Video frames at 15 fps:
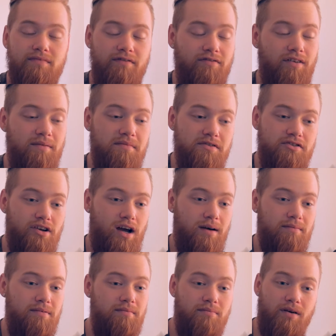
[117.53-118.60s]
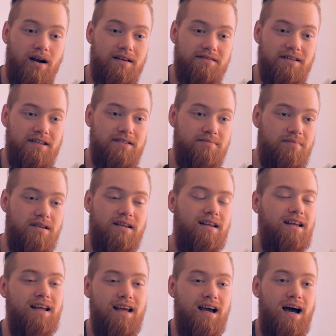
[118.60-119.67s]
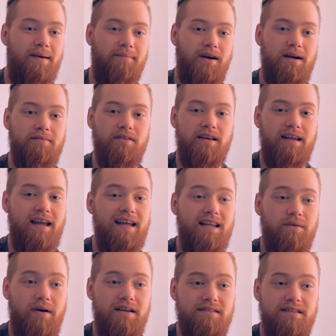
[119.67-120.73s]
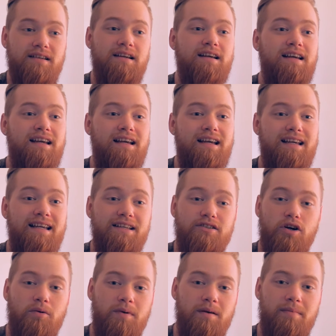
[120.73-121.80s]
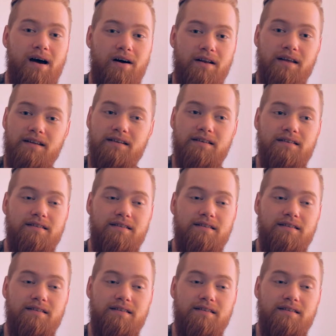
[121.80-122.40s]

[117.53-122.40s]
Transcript: from the job process, but I'm rambling. Anyways, he told me about it,